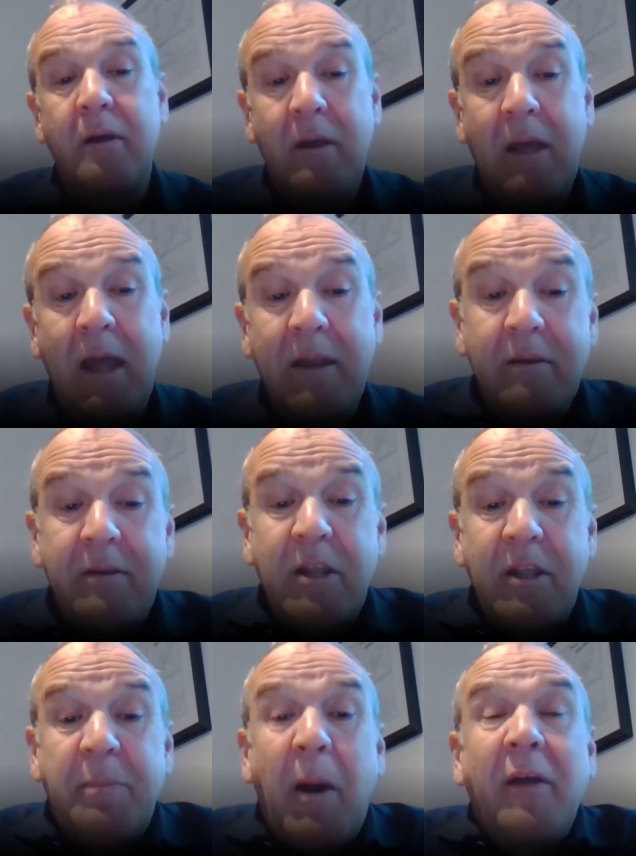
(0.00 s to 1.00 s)
And
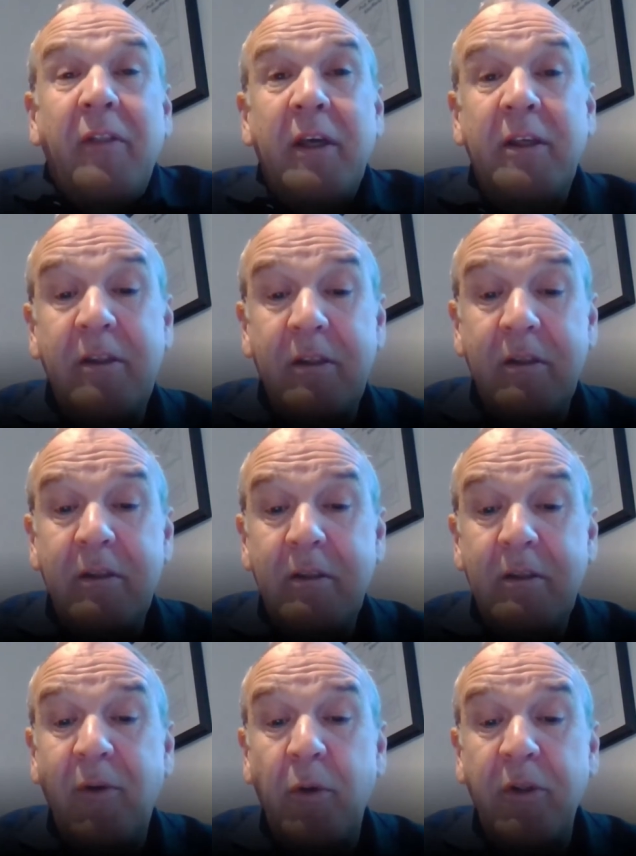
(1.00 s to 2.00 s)
despite this,
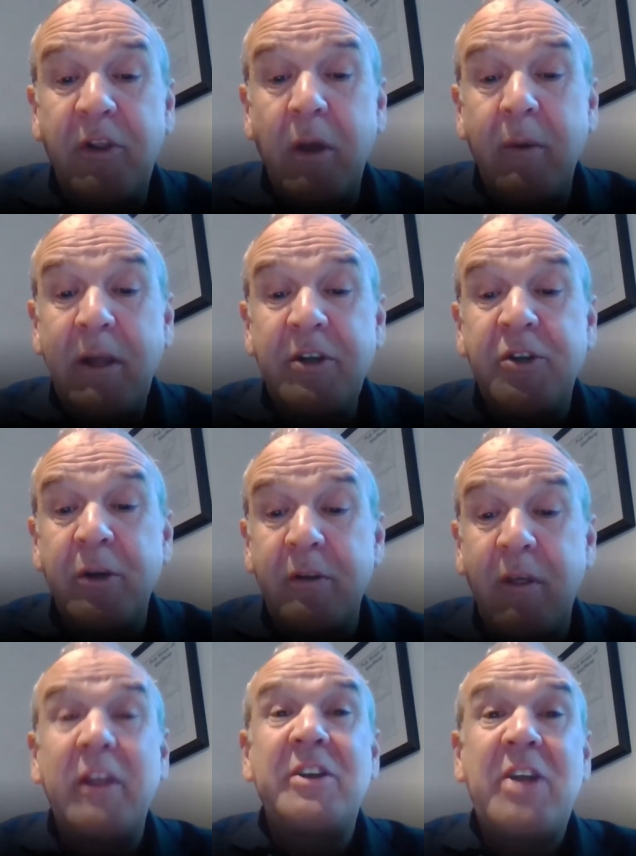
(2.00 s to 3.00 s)
you've also ensured
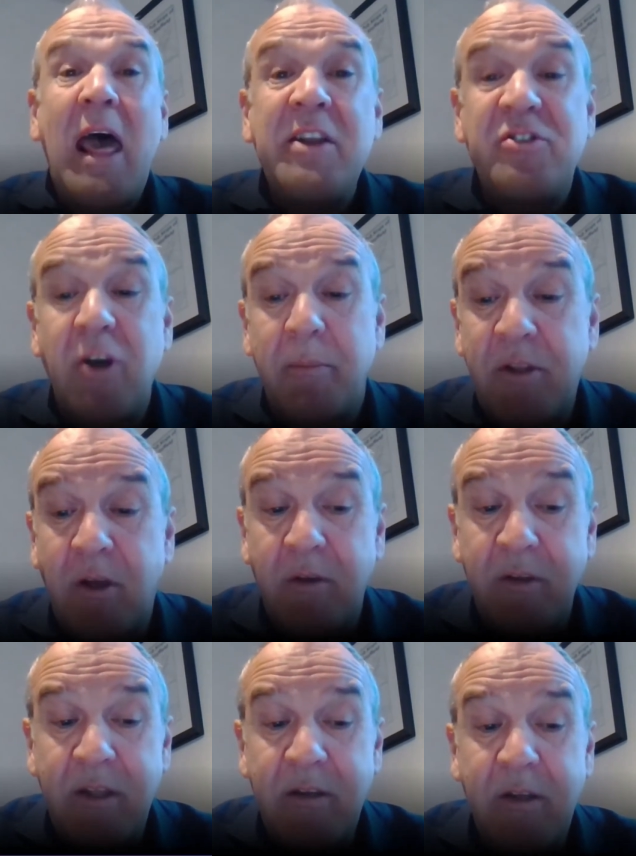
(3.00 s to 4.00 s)
that the day job has
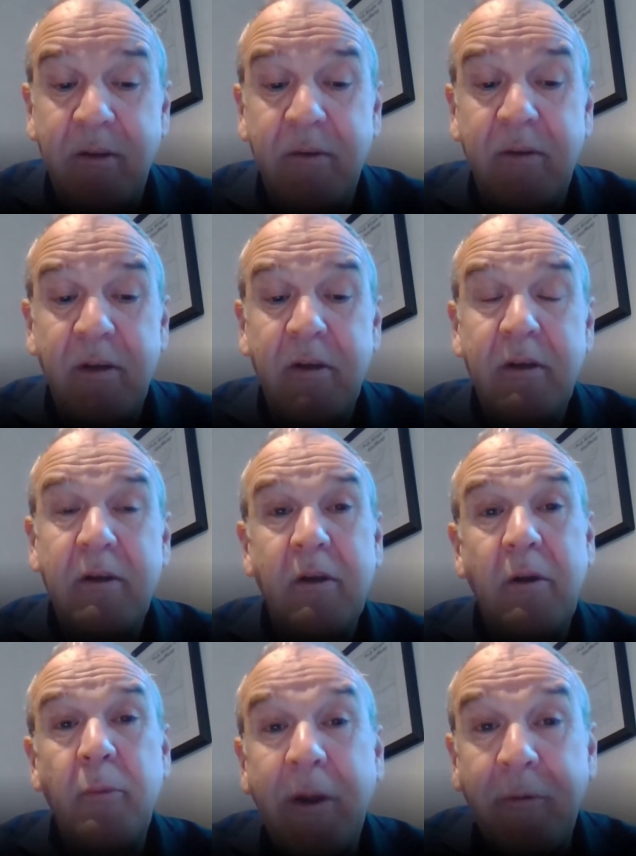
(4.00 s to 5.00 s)
continued,
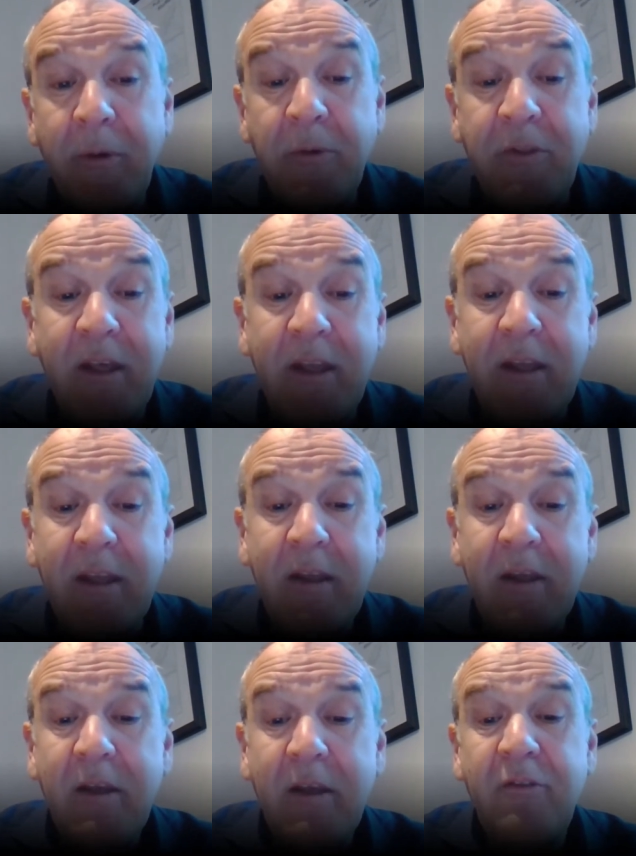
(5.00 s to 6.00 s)
recruiting,
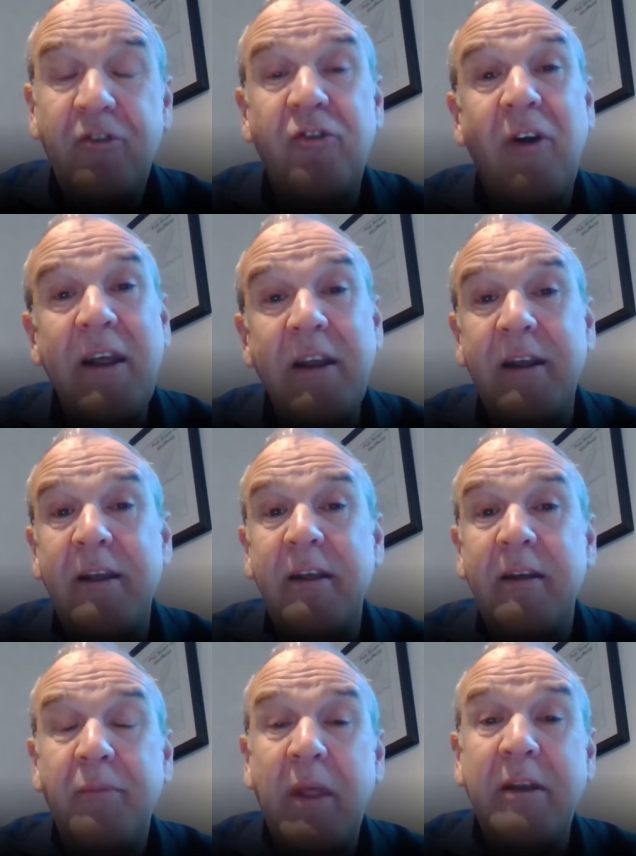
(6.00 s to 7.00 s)
training
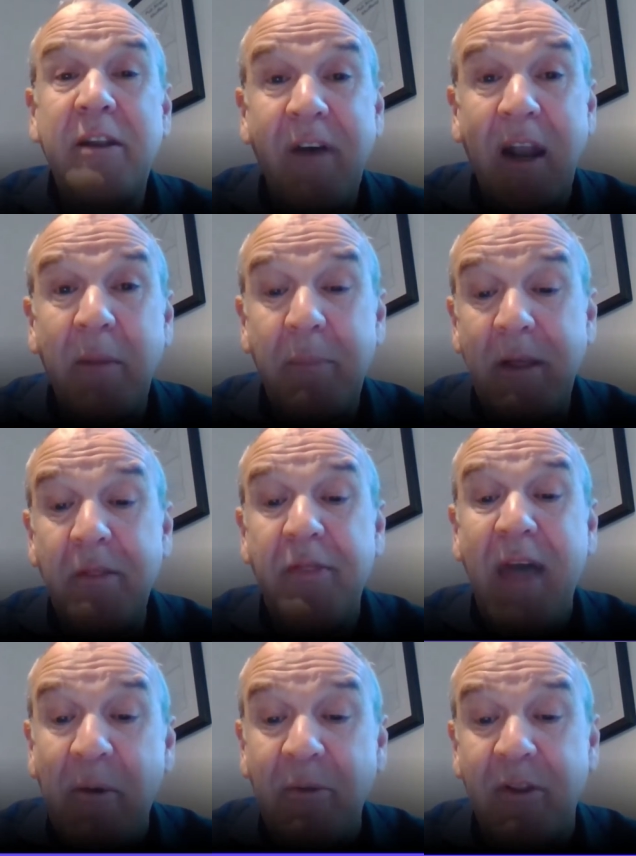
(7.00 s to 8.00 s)
and developing
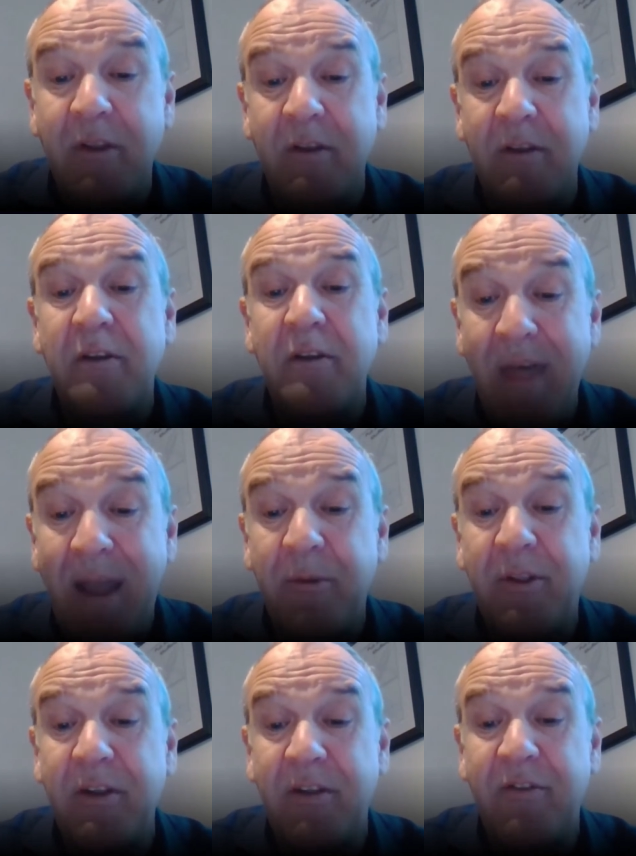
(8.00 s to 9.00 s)
thousands and
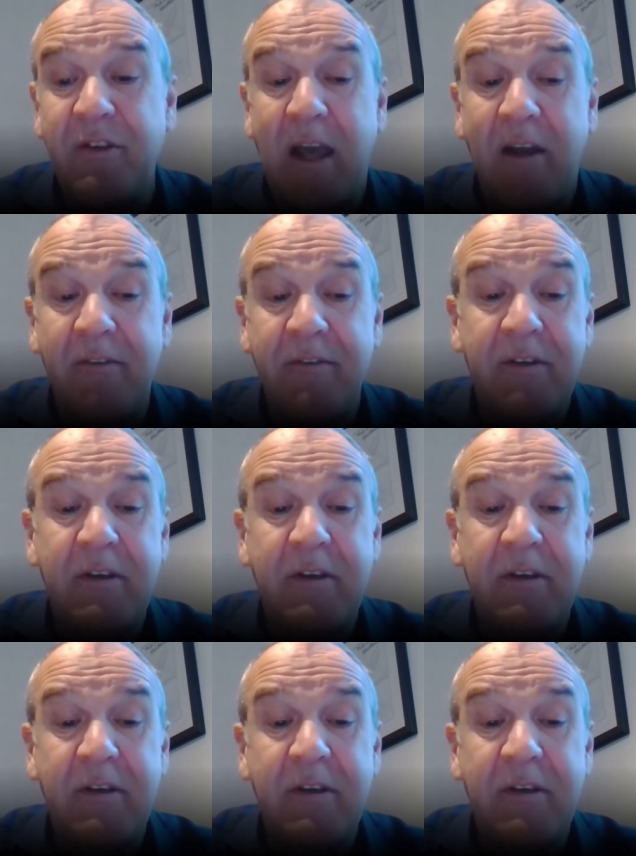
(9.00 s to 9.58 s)
thousands of staff,